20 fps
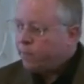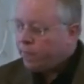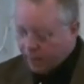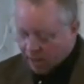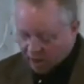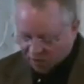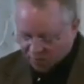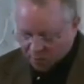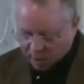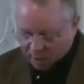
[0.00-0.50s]

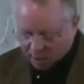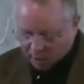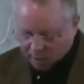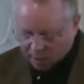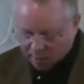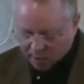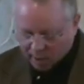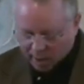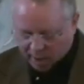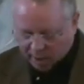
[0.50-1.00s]
have been
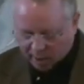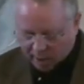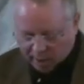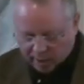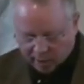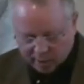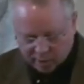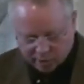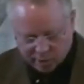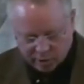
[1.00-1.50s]
eliminated,
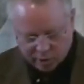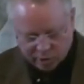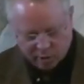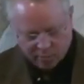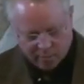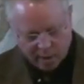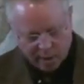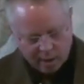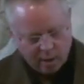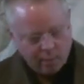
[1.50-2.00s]
and
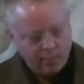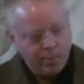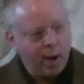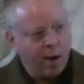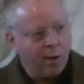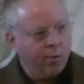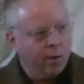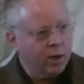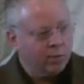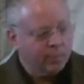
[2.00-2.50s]
decision-making
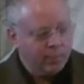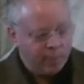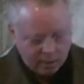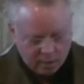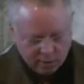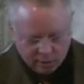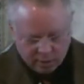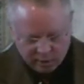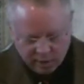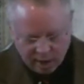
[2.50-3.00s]
power has been
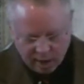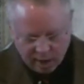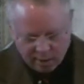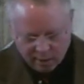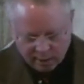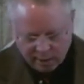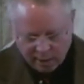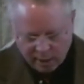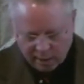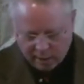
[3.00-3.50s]

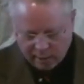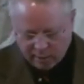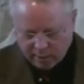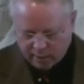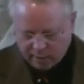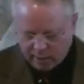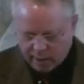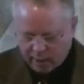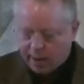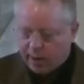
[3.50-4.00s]
consolidated into
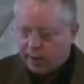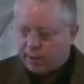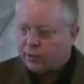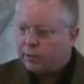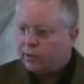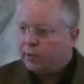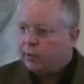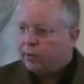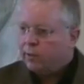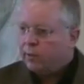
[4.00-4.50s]
the
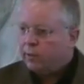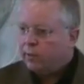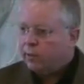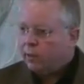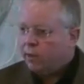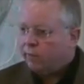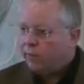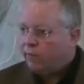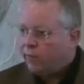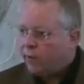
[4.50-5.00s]
hands
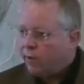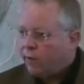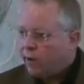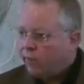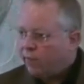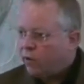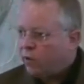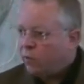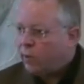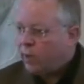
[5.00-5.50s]
of a very
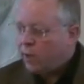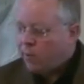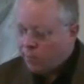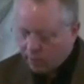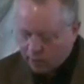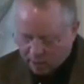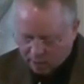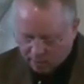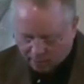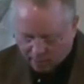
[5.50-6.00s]
few
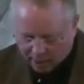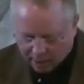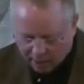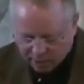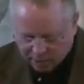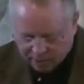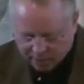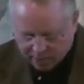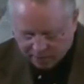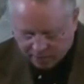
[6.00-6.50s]
people in
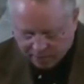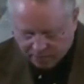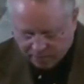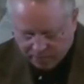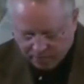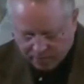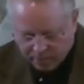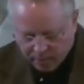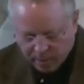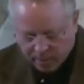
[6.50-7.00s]
Boston,
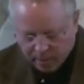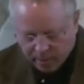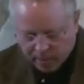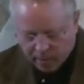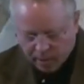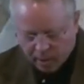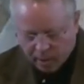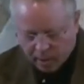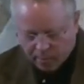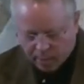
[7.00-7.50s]

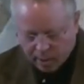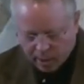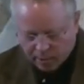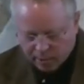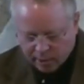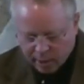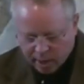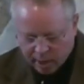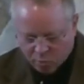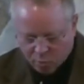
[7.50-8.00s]
at our
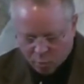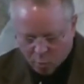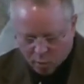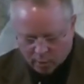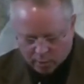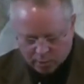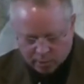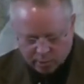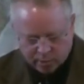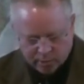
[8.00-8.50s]
Boston
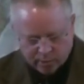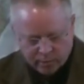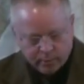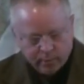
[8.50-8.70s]
headquarters.